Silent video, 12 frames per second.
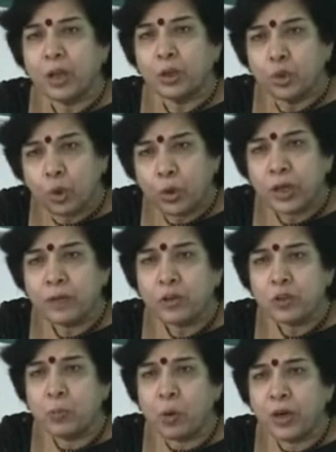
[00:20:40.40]
Though he
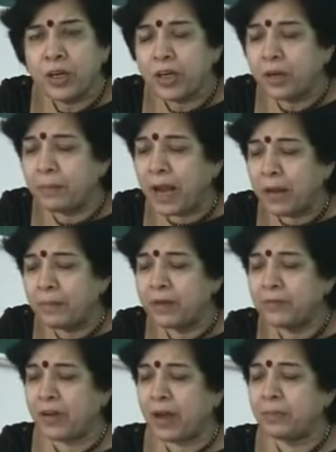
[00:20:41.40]
was born in a
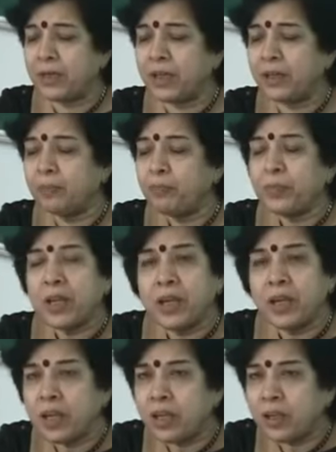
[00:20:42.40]
Brahmin family,
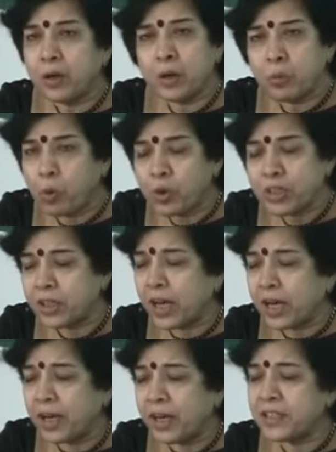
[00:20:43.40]
he revolted
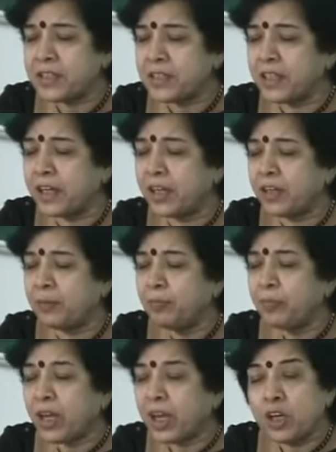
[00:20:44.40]
against the
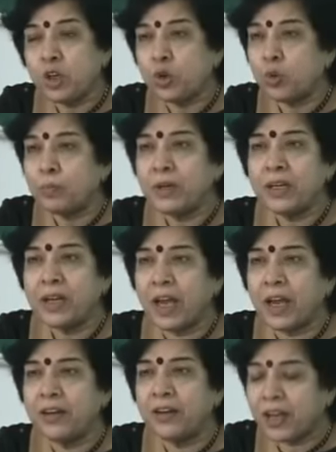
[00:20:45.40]
inhuman
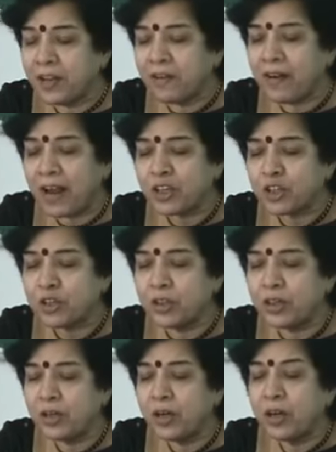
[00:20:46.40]
and
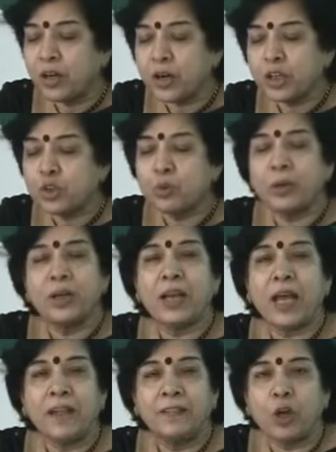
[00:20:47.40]
irrational ritual
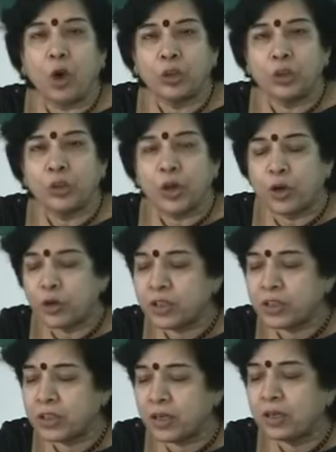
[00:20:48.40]
and the
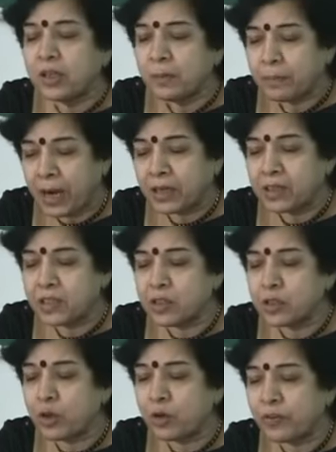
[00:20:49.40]
orthodox uh,
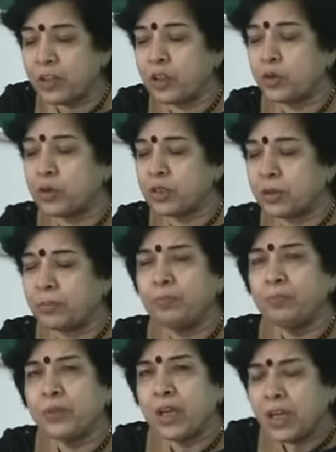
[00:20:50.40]
practices of Hinduism.
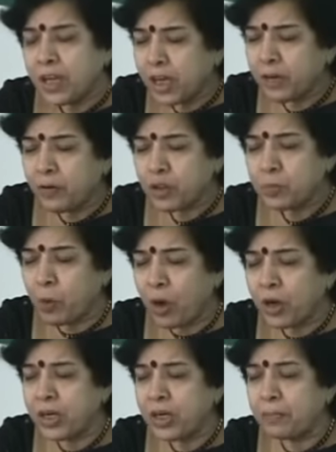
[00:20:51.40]
He was
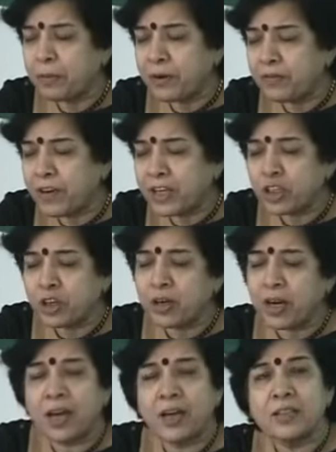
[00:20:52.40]
born in a privileged
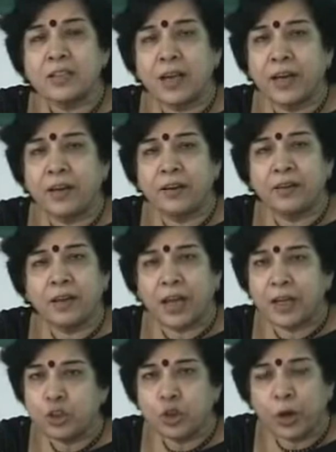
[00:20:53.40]
class and
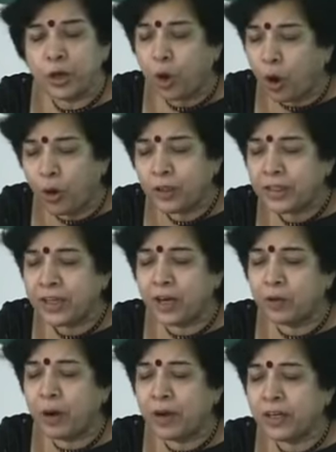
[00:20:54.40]
enjoyed all the
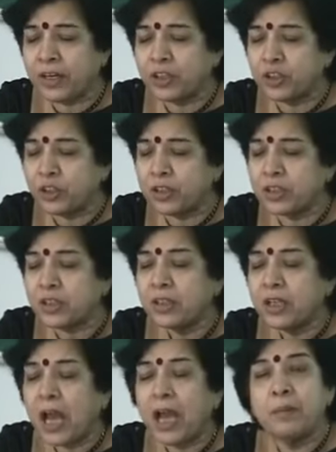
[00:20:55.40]
advantages
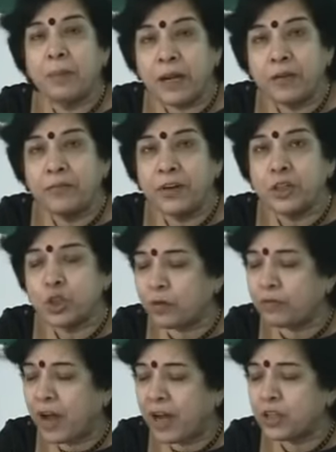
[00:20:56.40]
and benefits
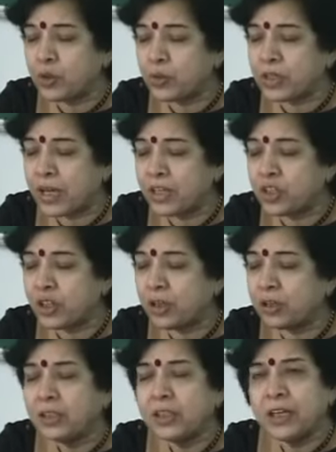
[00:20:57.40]
of high society.